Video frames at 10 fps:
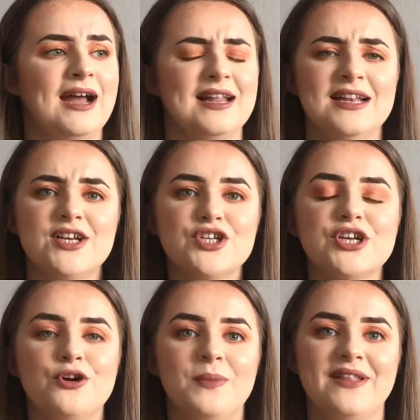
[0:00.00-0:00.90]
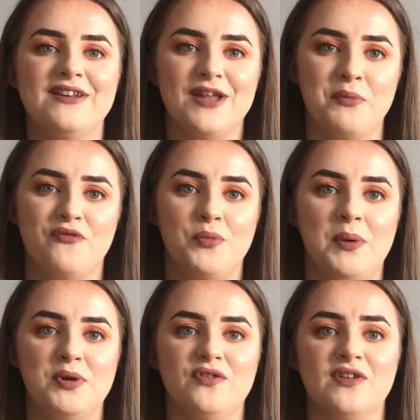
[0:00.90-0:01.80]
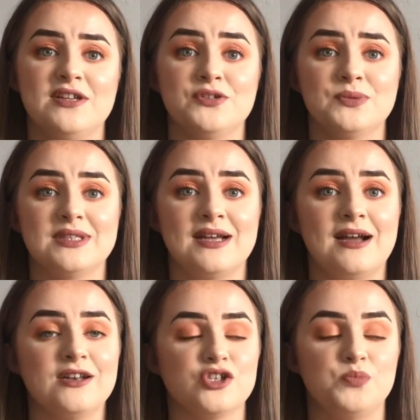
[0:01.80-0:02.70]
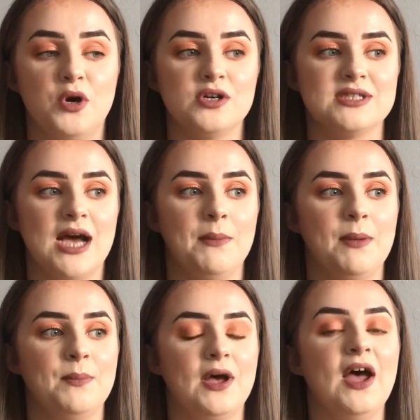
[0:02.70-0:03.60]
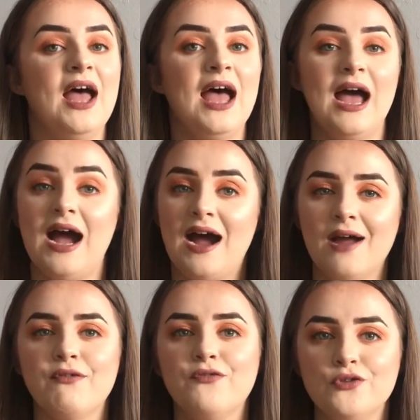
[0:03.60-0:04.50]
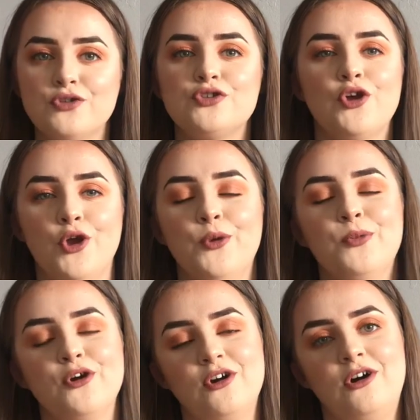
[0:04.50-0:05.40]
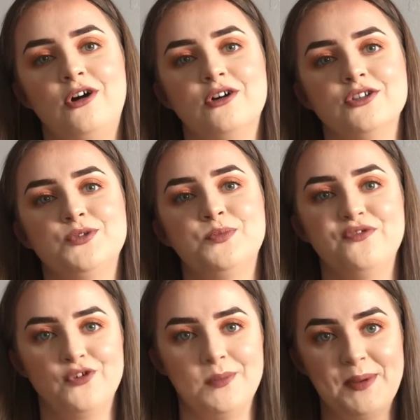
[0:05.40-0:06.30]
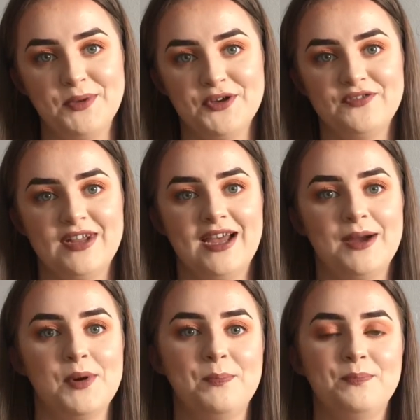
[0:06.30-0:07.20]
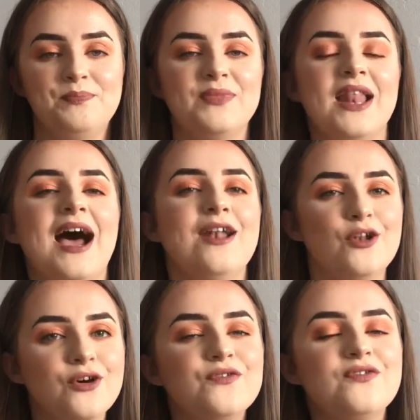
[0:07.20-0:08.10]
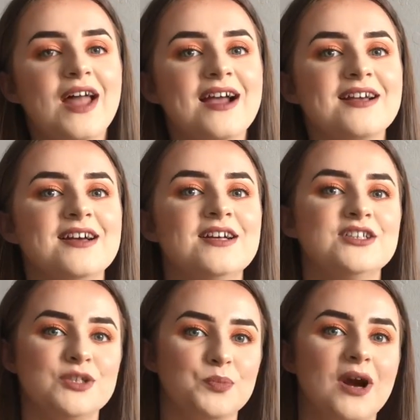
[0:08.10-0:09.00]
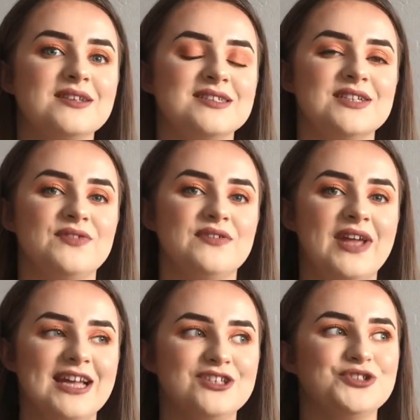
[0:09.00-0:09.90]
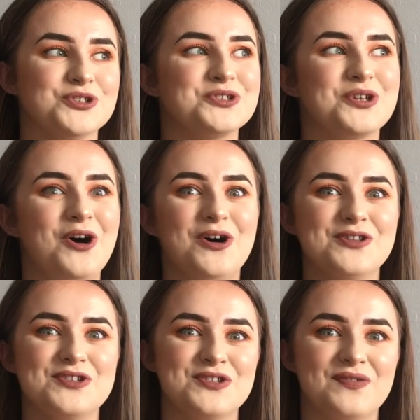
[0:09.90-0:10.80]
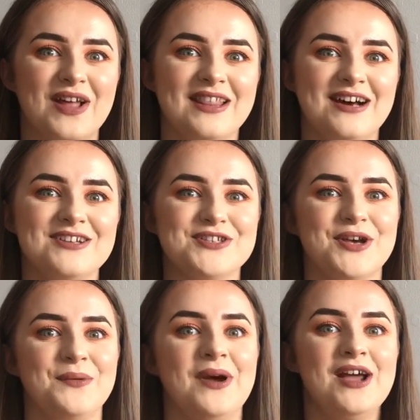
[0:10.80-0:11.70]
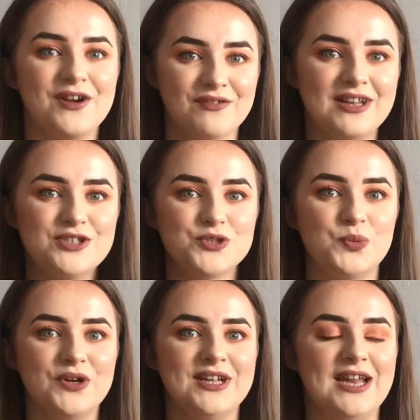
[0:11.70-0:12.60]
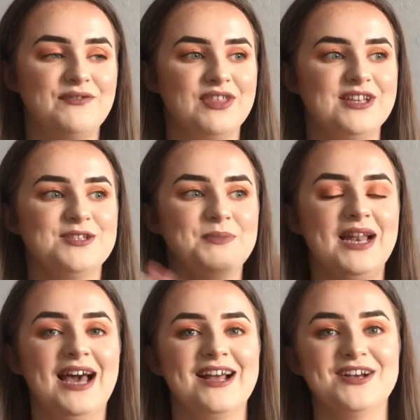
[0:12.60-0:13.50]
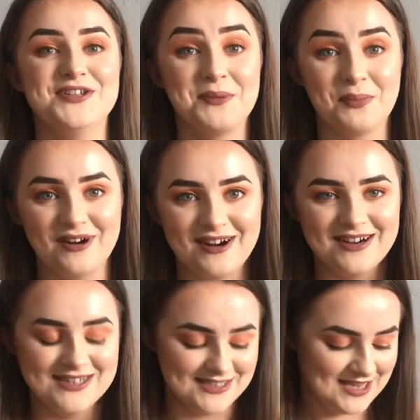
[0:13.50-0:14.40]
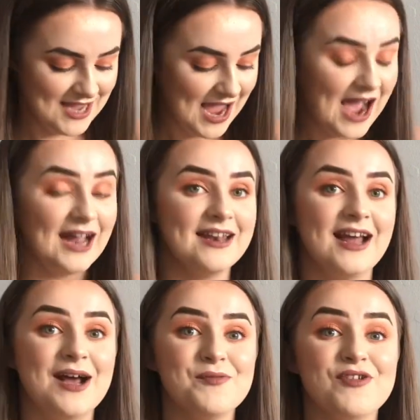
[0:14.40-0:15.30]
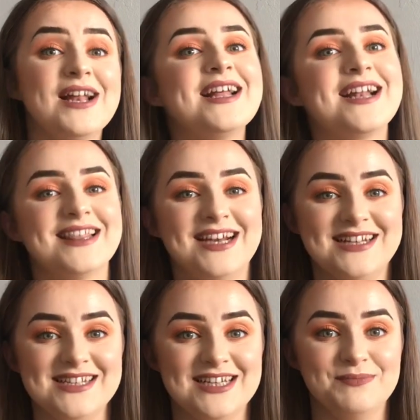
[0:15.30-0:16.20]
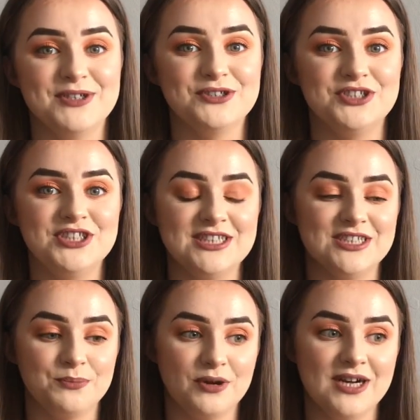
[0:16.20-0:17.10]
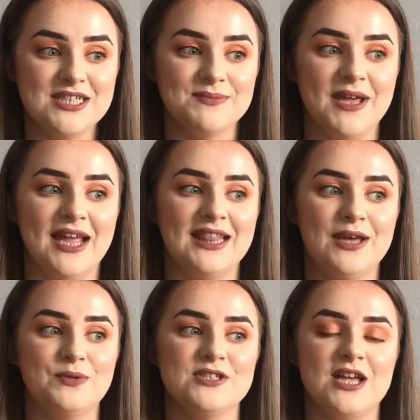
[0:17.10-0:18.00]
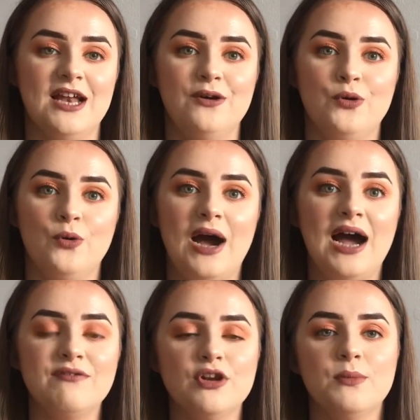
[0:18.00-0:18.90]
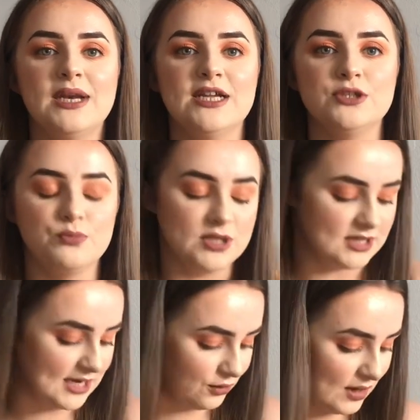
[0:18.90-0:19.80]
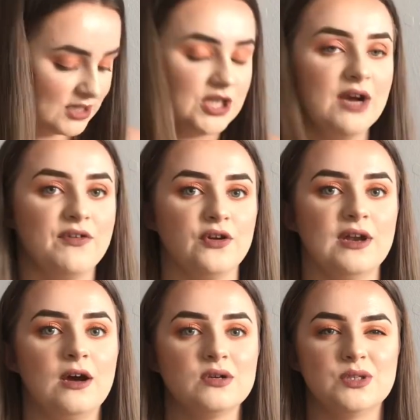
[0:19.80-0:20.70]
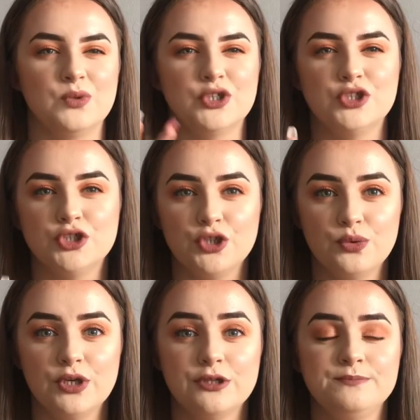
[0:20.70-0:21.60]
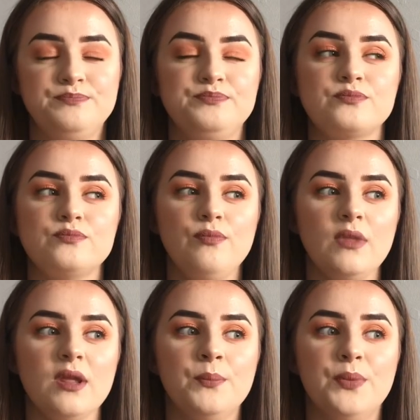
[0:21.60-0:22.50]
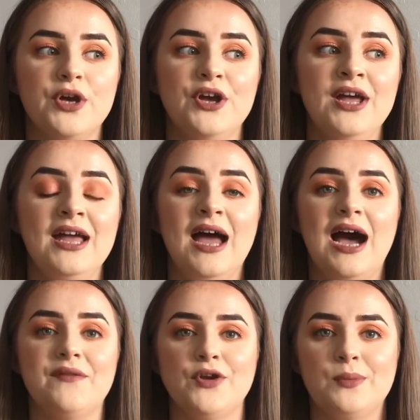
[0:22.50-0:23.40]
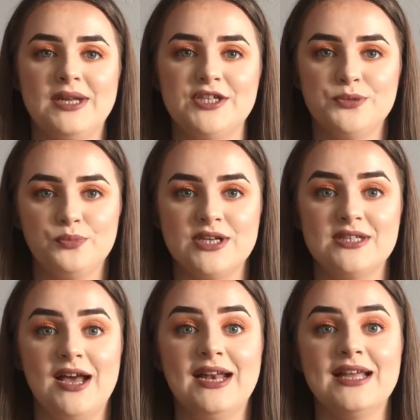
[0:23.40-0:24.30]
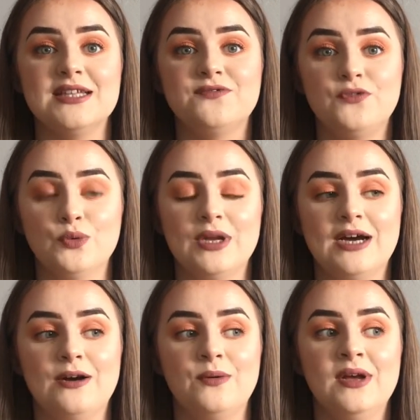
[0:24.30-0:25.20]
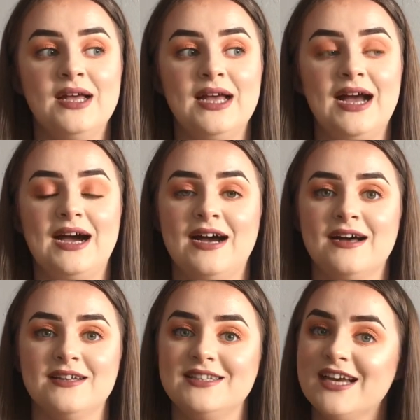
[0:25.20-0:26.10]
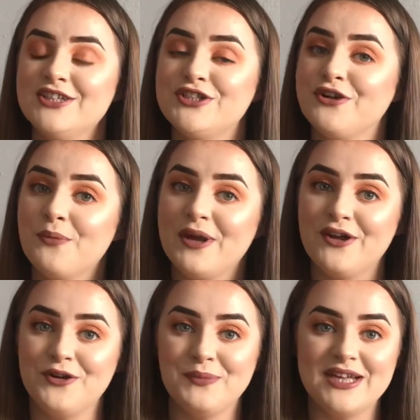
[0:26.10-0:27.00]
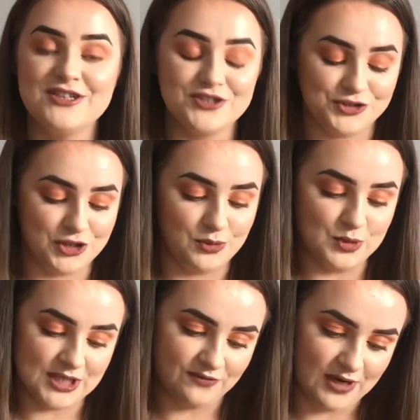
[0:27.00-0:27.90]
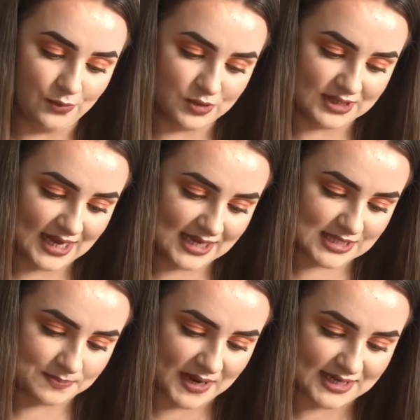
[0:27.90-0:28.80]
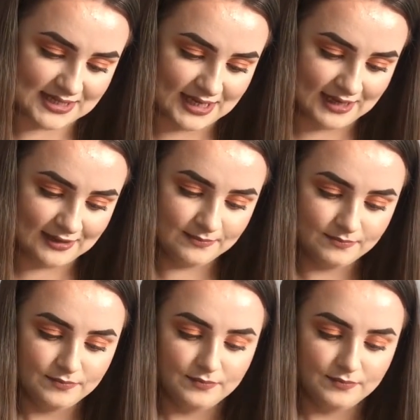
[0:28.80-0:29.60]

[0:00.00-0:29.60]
and it literally come like the day before my birthday. So it was like kind of spot on timing, but I refuse to open cards before my birthday. I'm a I love like surprises even if it is just cards and stuff like that so I really just wanted everything to be like a surprise and I'm really glad that I did because she surprised me there was a little I have a nomination bracelet I don't actually have it on now because I wanted to show you but I have a nomination bracelet and it is full now and yes she got me a nomination charm which I really wasn't expecting